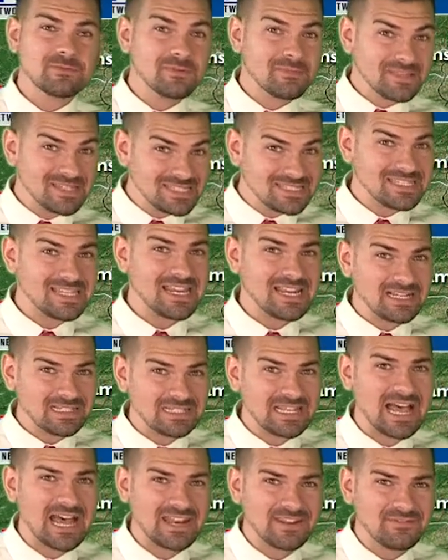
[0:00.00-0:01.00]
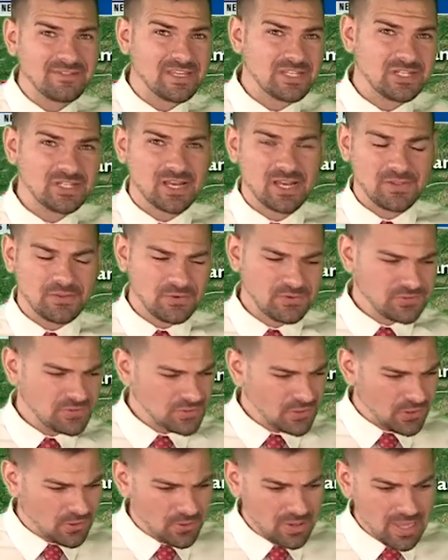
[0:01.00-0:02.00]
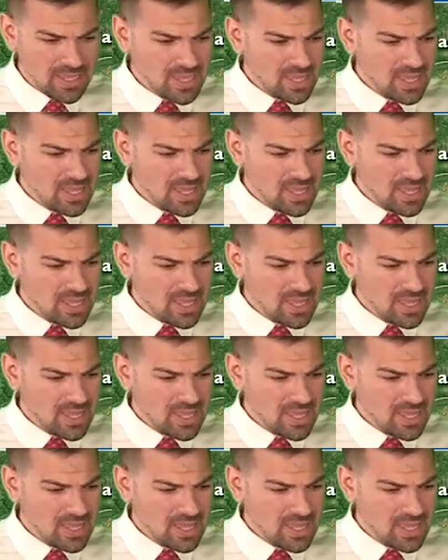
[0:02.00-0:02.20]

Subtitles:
We've been seeing a lot of each other. So